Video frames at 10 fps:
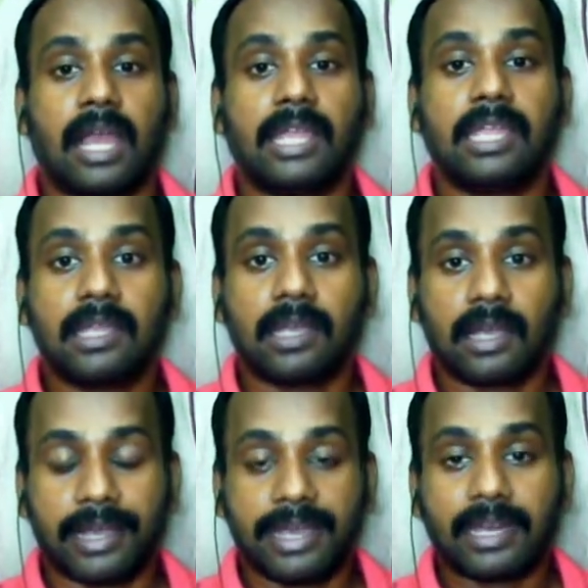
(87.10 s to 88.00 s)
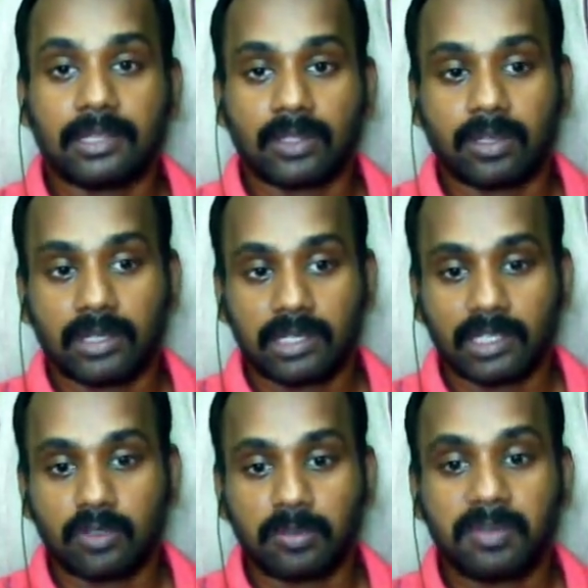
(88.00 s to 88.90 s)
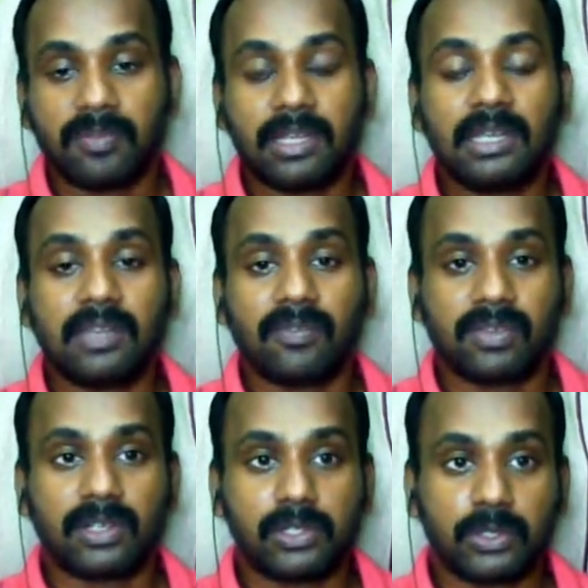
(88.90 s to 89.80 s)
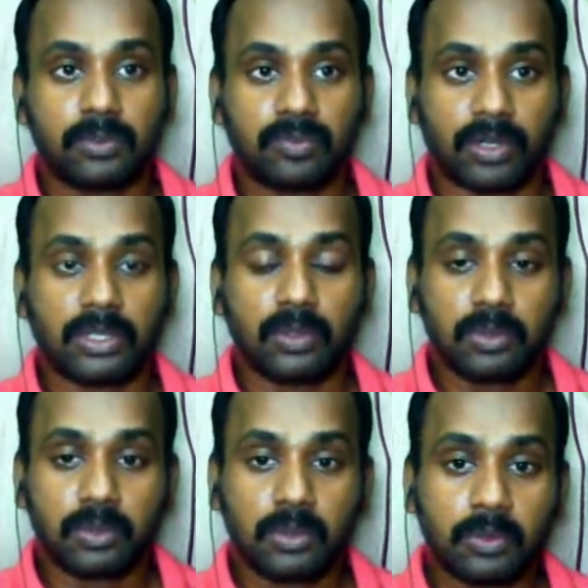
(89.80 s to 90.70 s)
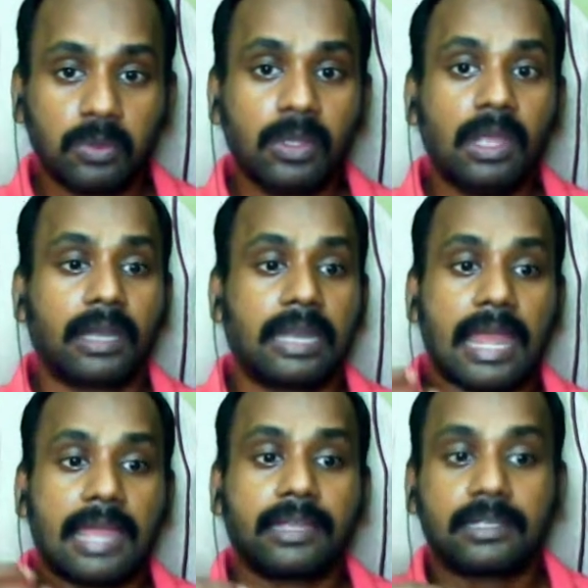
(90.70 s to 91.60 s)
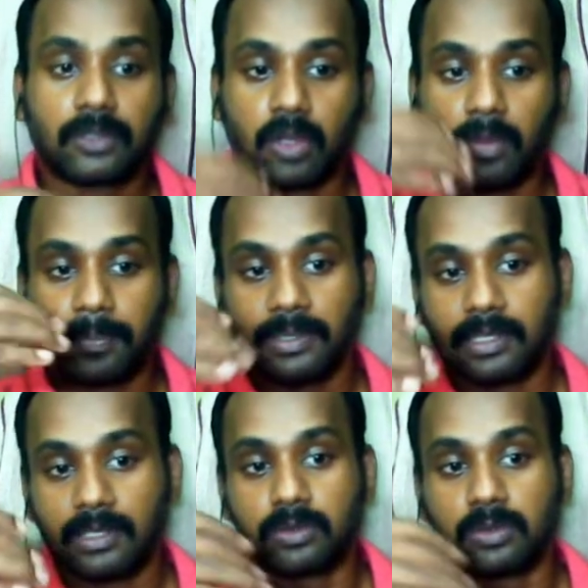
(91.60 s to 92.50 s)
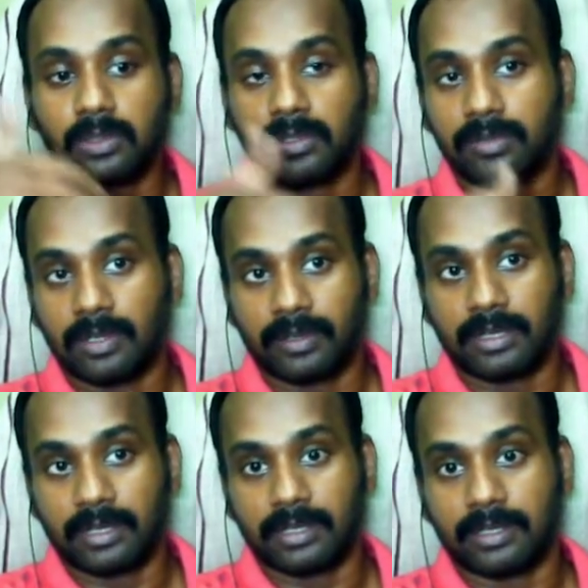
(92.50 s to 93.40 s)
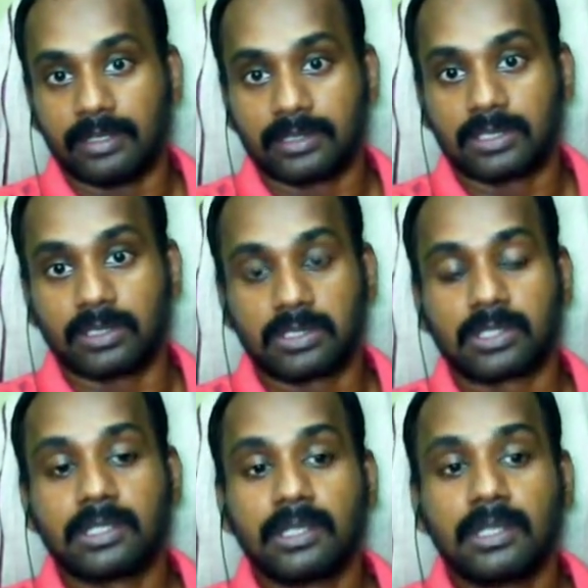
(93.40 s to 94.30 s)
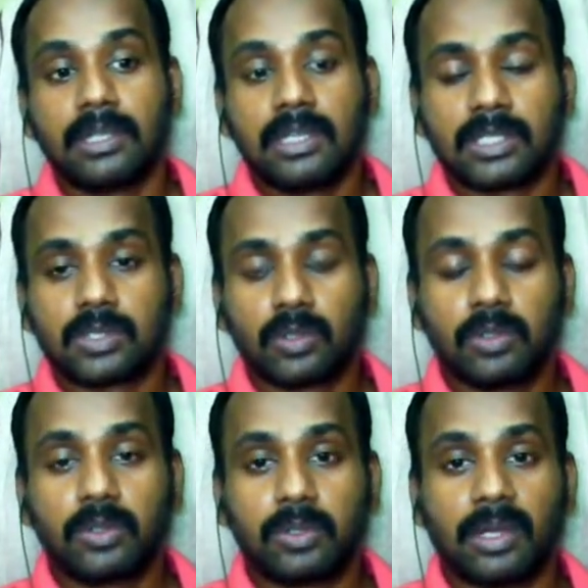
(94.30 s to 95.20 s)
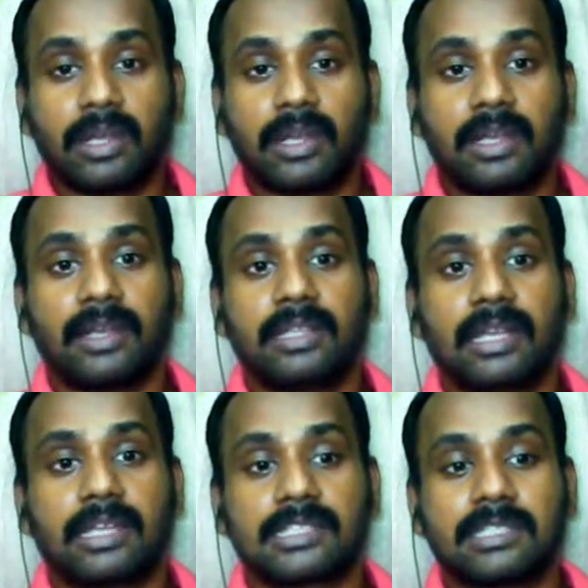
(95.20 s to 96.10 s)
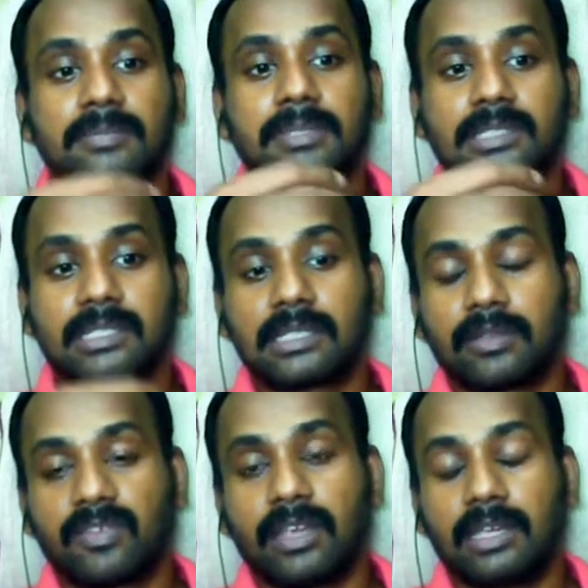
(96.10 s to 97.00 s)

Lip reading: higher authority, it would be very difficult for you to rank top in the Google search. So the customers